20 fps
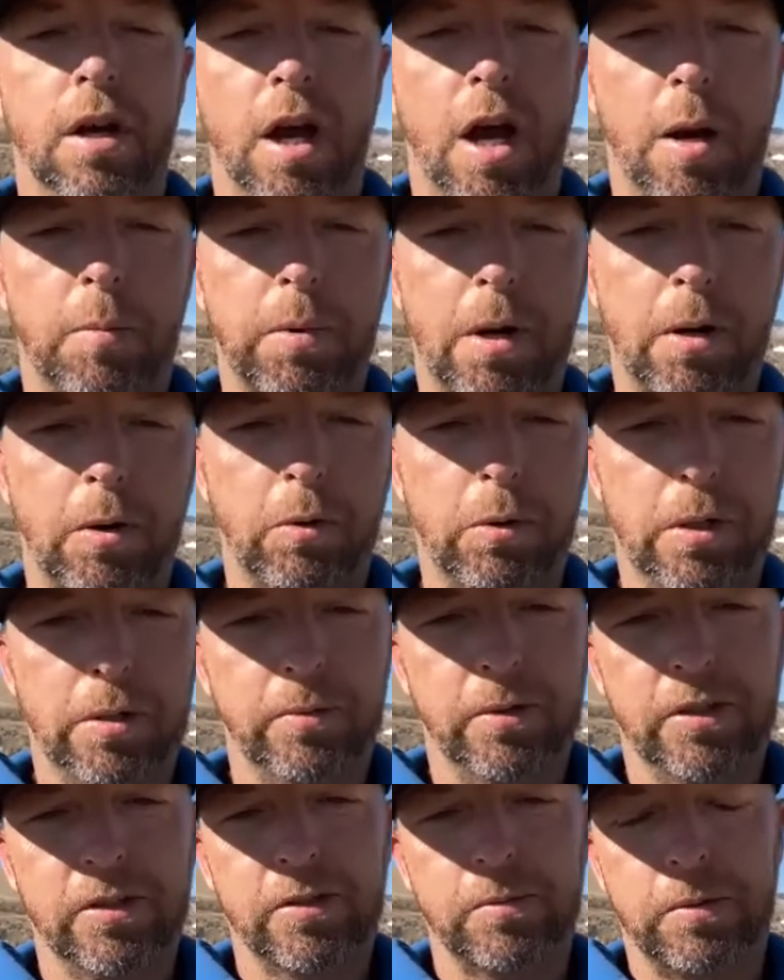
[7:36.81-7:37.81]
I probably would
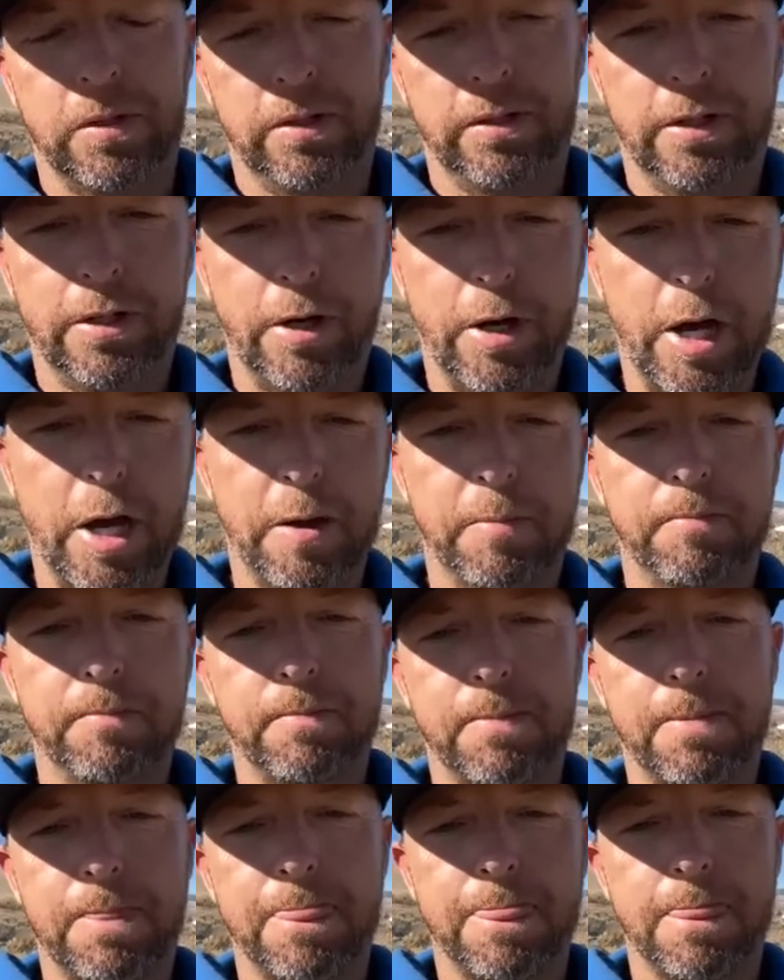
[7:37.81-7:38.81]
have just been, you know what,
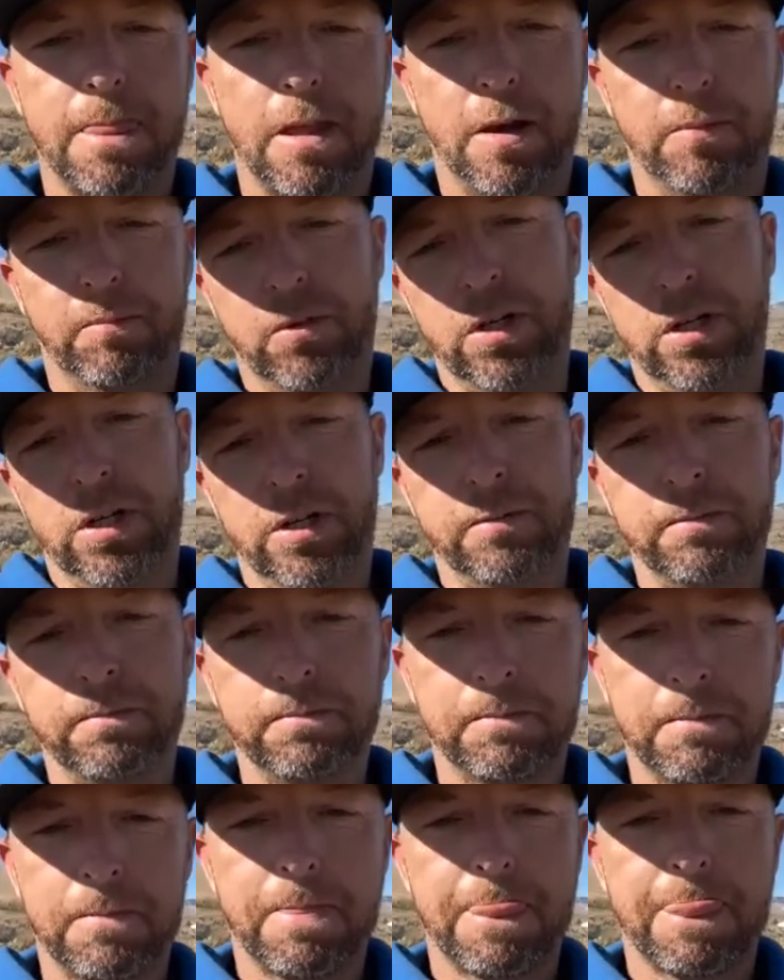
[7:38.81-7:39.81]
I'm good.
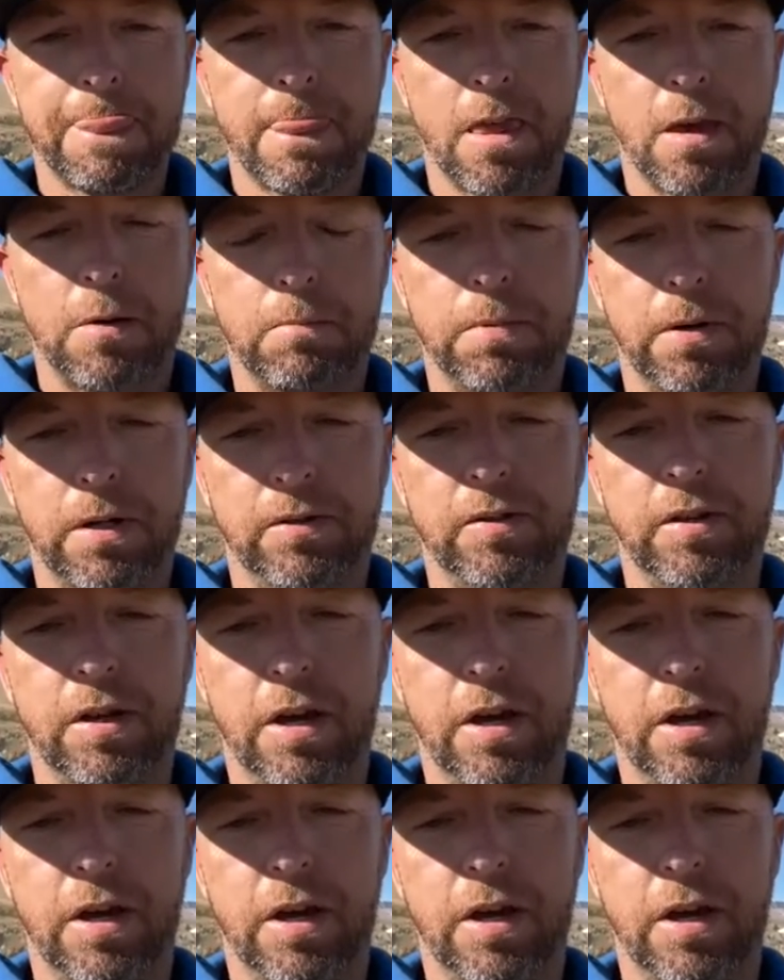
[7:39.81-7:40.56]
But